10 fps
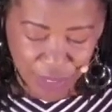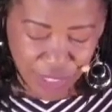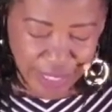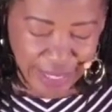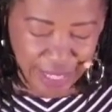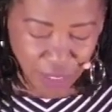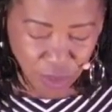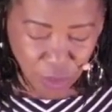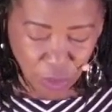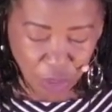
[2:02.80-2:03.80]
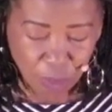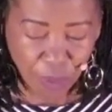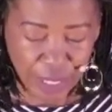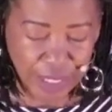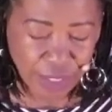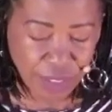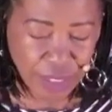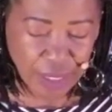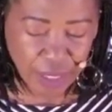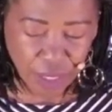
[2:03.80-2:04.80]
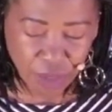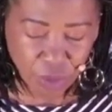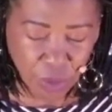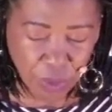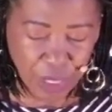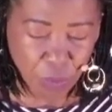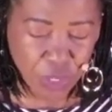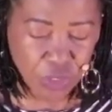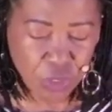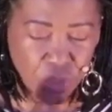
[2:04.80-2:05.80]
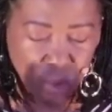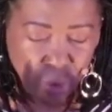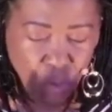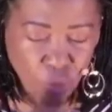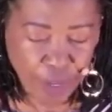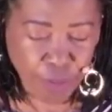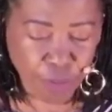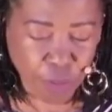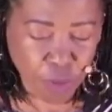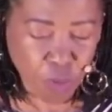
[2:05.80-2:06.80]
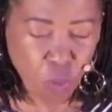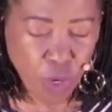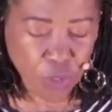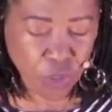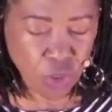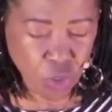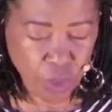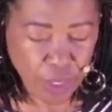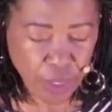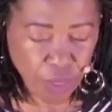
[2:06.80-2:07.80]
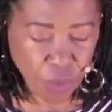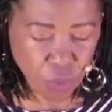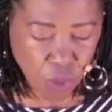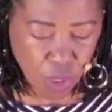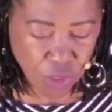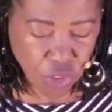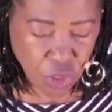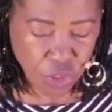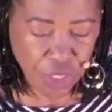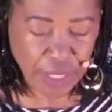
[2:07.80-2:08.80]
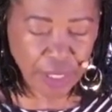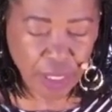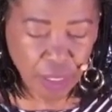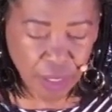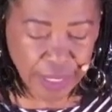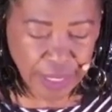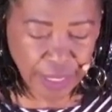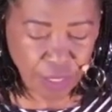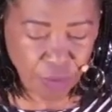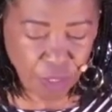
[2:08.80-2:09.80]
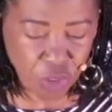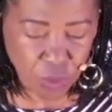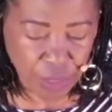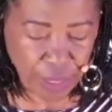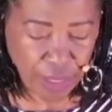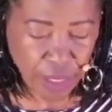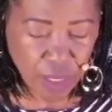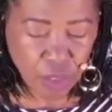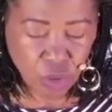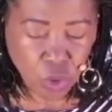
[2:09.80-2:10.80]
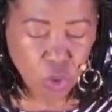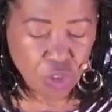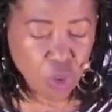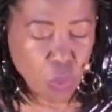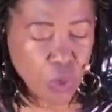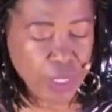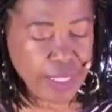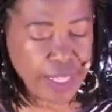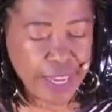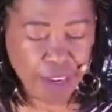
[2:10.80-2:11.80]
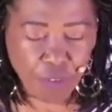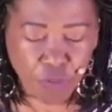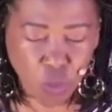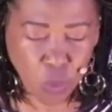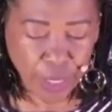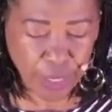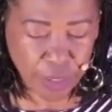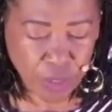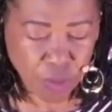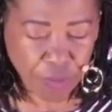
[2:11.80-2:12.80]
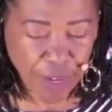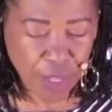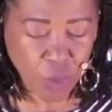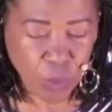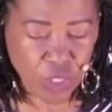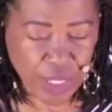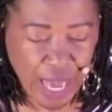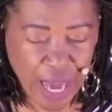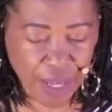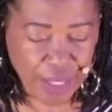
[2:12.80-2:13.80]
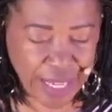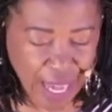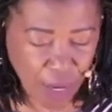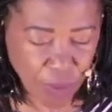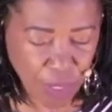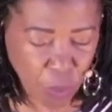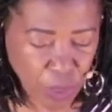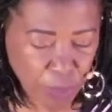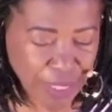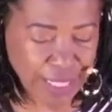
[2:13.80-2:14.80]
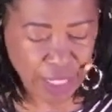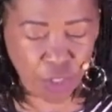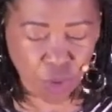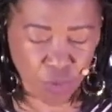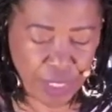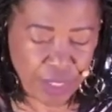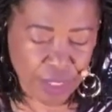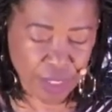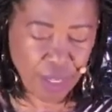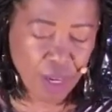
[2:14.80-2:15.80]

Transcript: we just thank you, Lord. Your presence is here, Lord, and we are just so grateful for what you're doing through our church and in us individually. Lord, your word is never void. So, Father, we just ask now that we be decreased